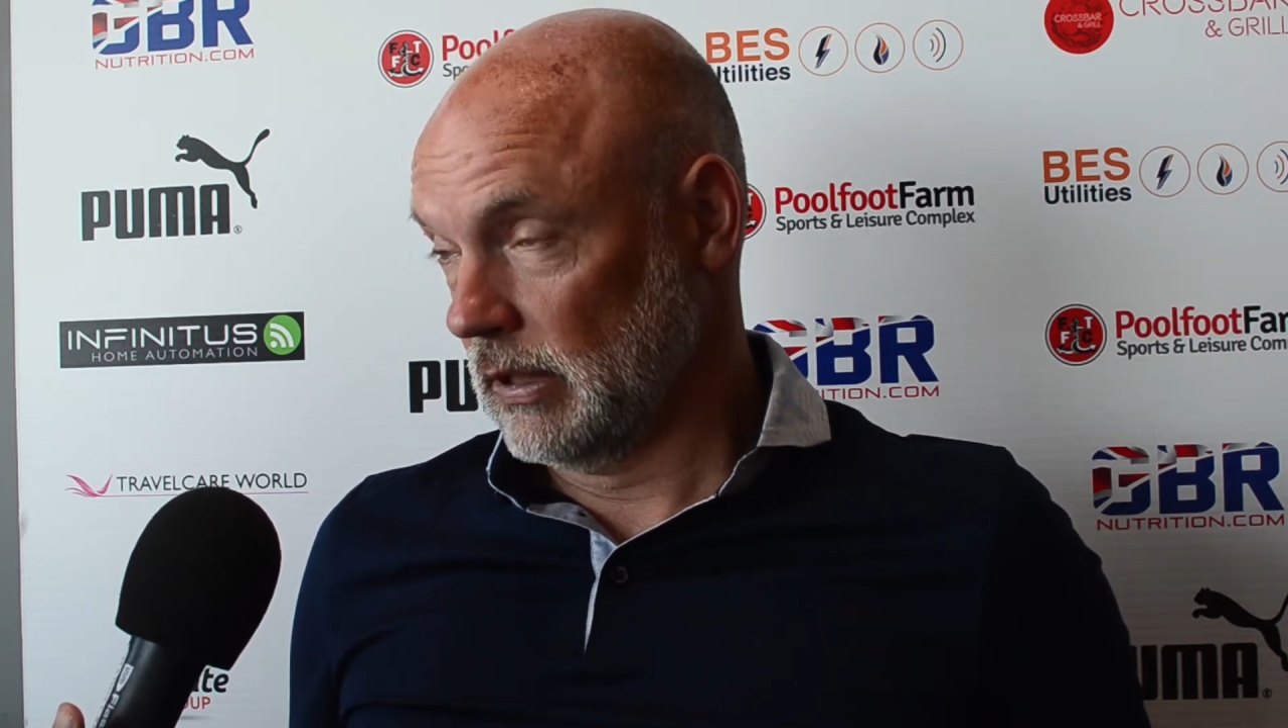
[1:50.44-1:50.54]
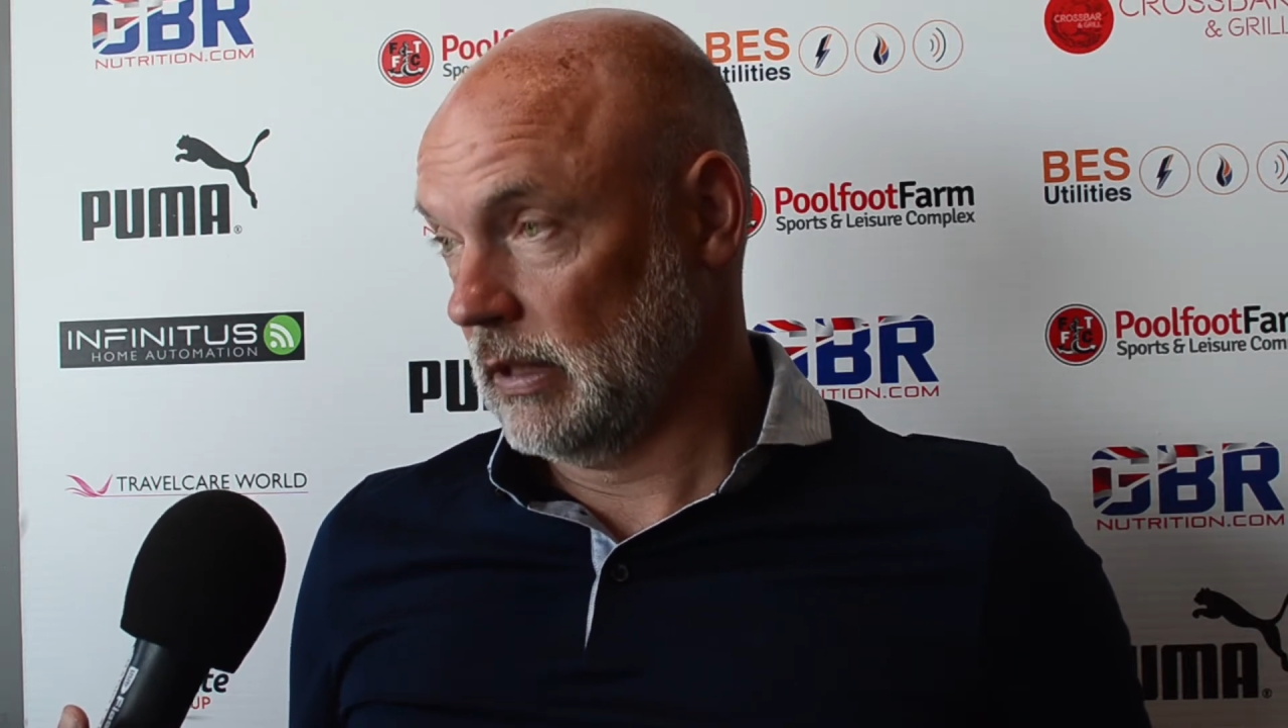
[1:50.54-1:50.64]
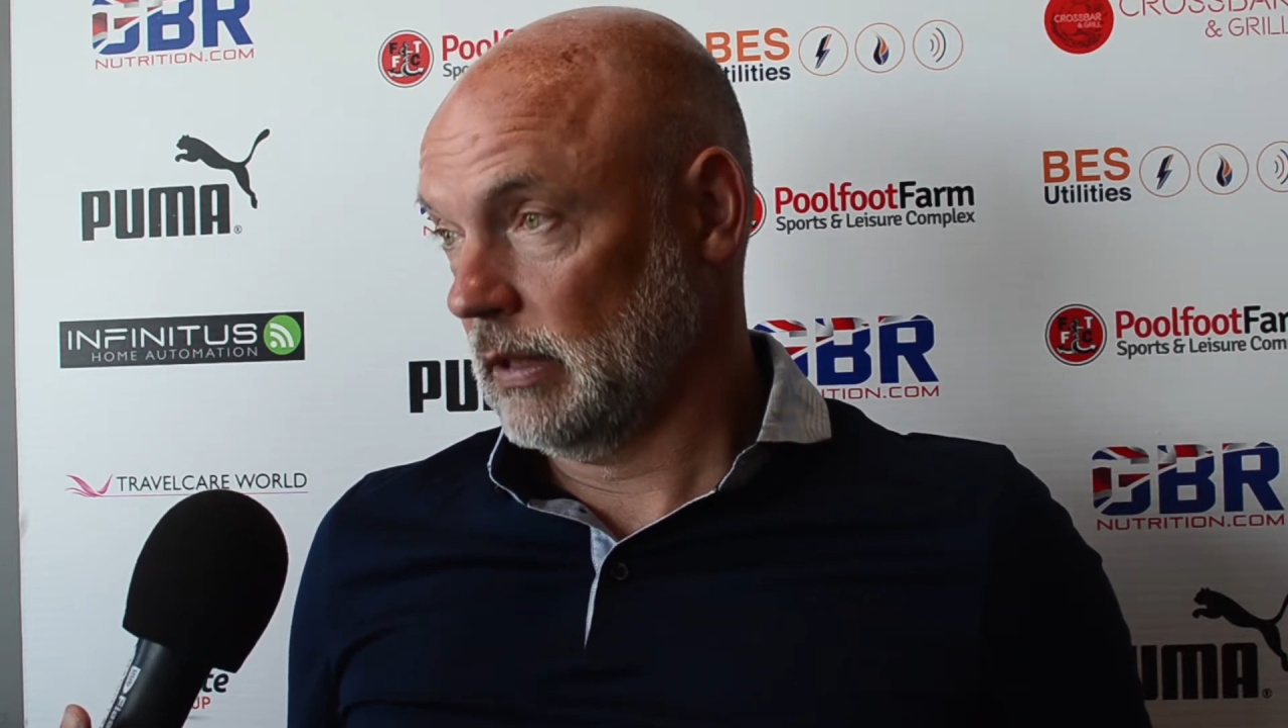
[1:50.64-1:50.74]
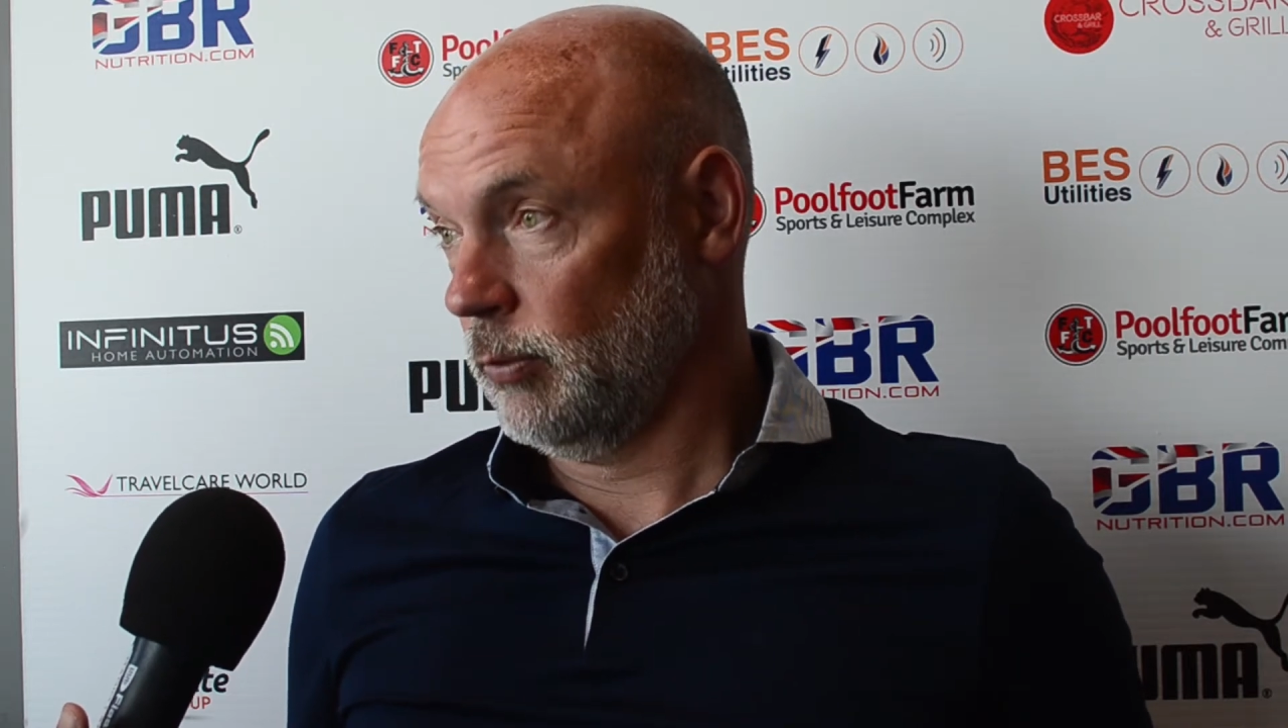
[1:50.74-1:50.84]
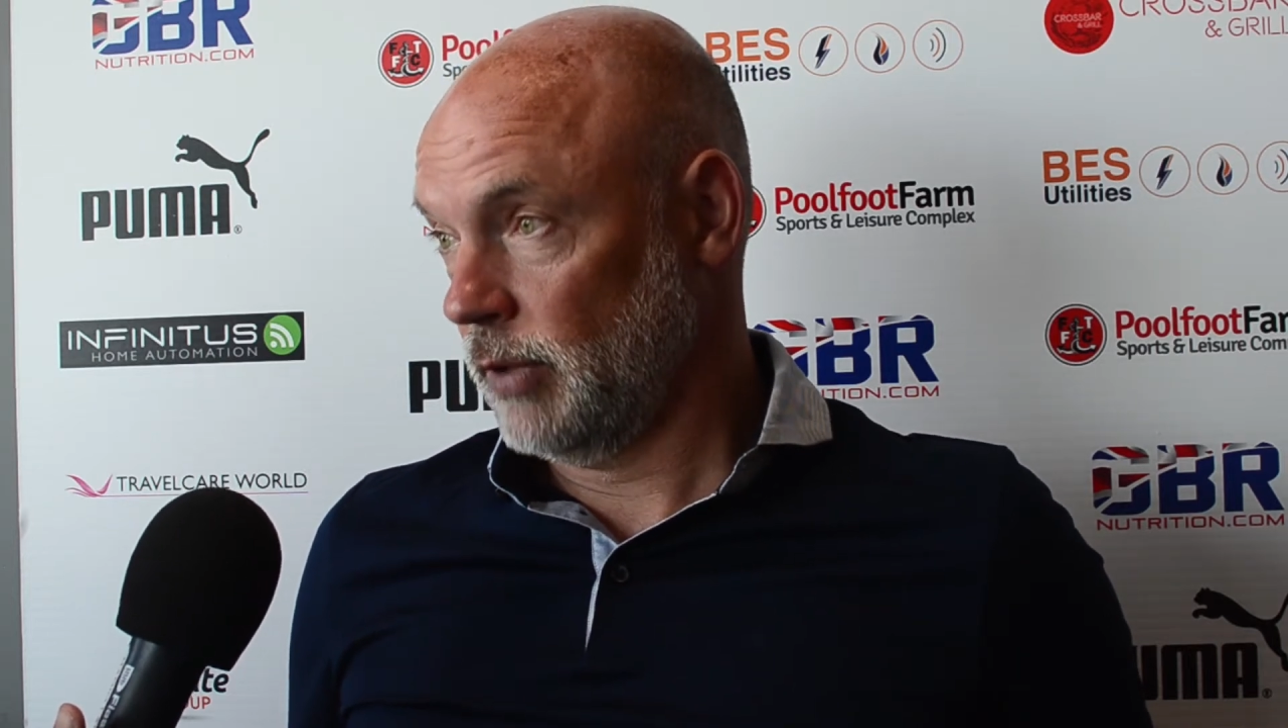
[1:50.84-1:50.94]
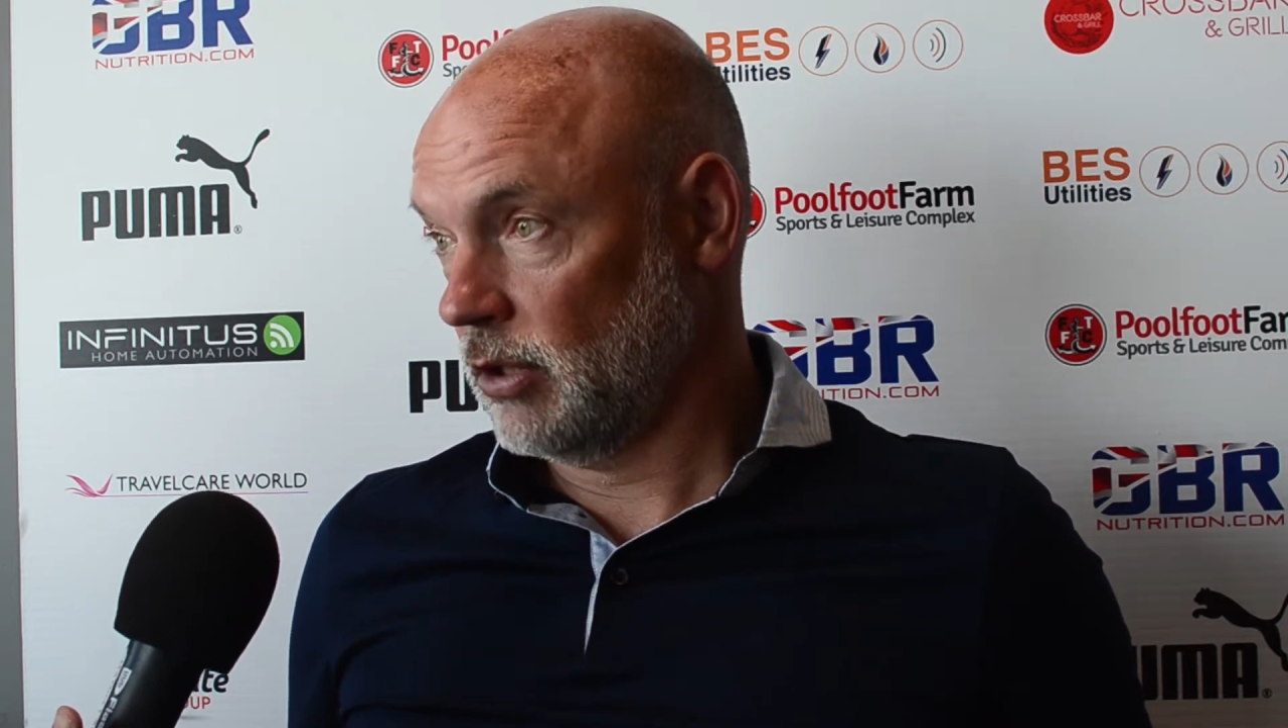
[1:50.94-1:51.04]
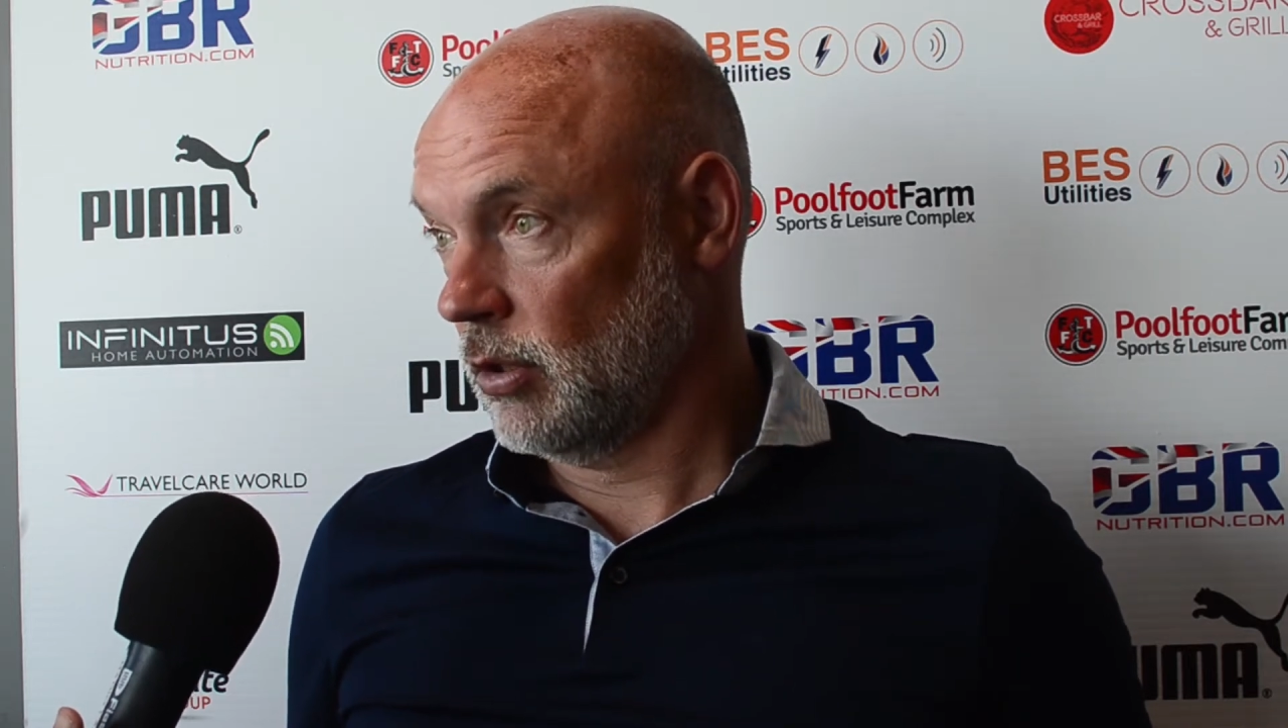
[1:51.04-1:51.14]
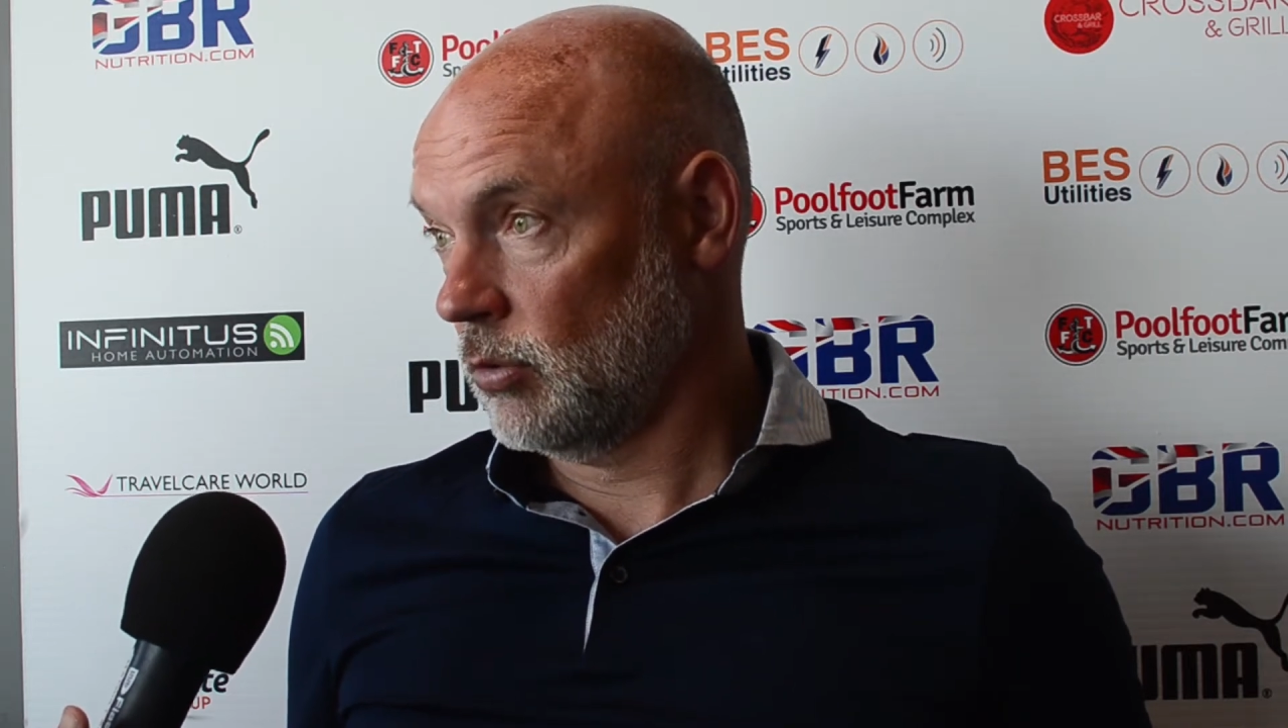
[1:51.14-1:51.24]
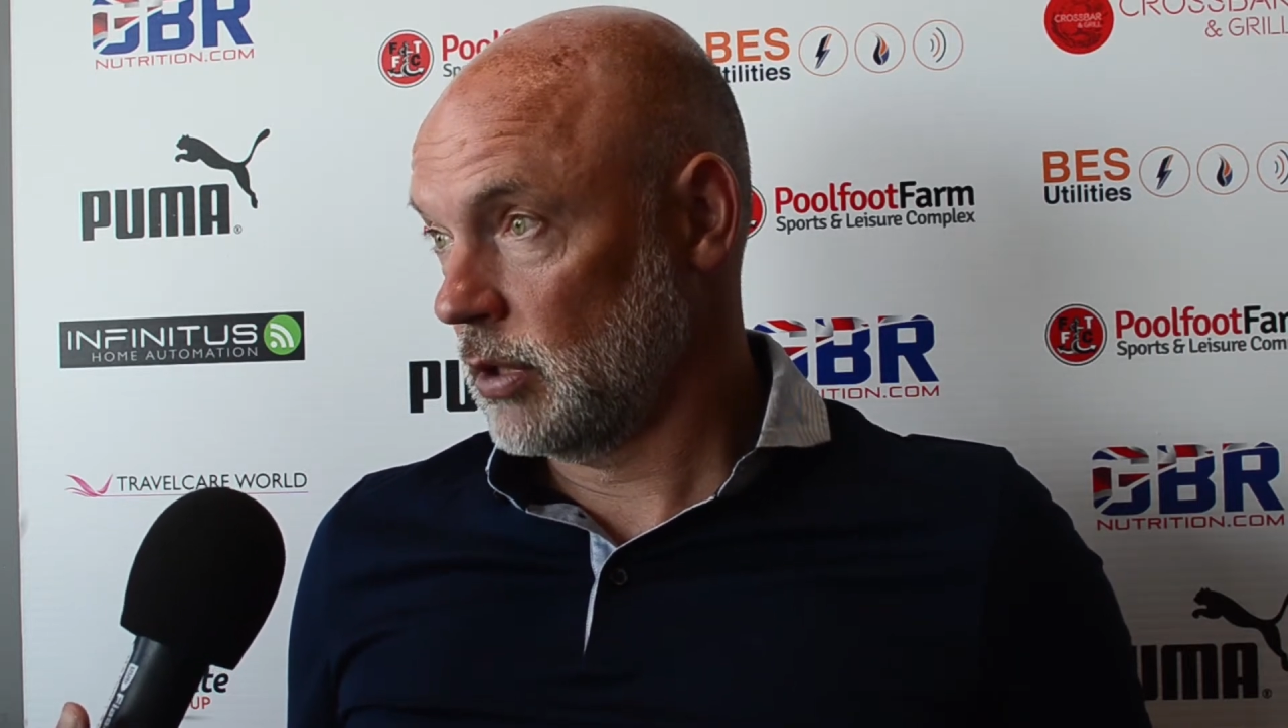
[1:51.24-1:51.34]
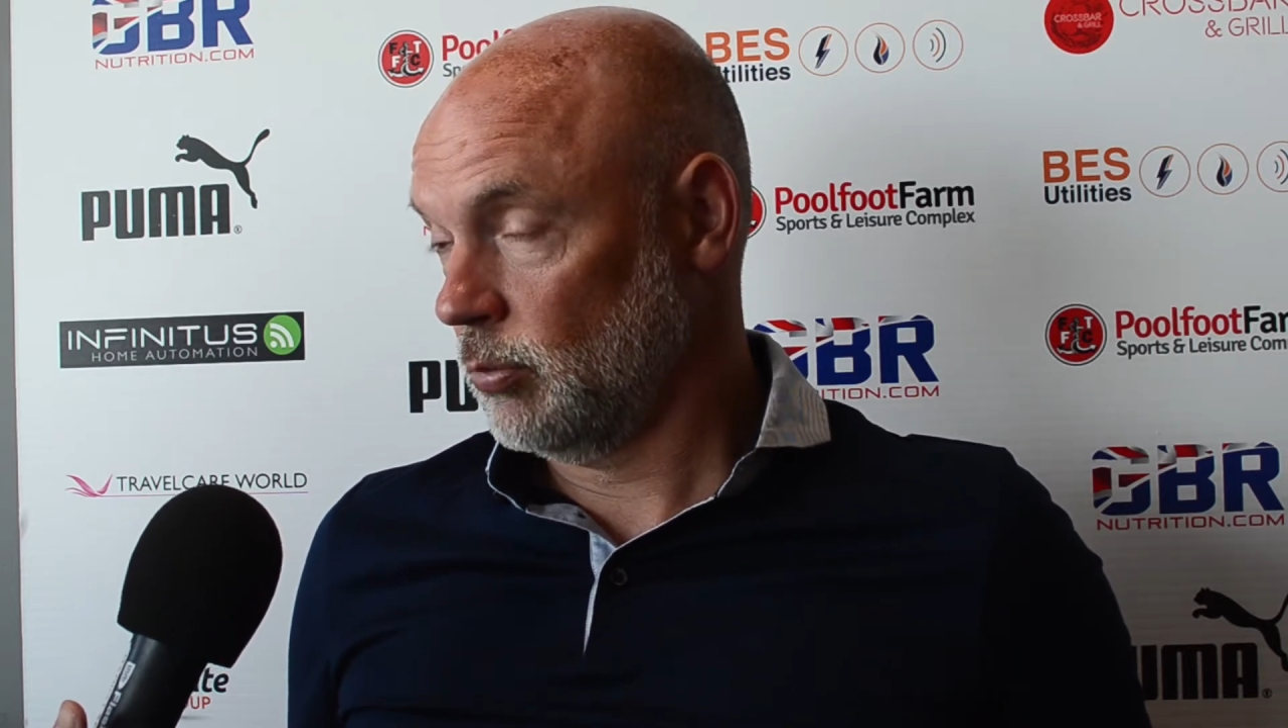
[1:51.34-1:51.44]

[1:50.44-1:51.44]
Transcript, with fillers: uh, we know that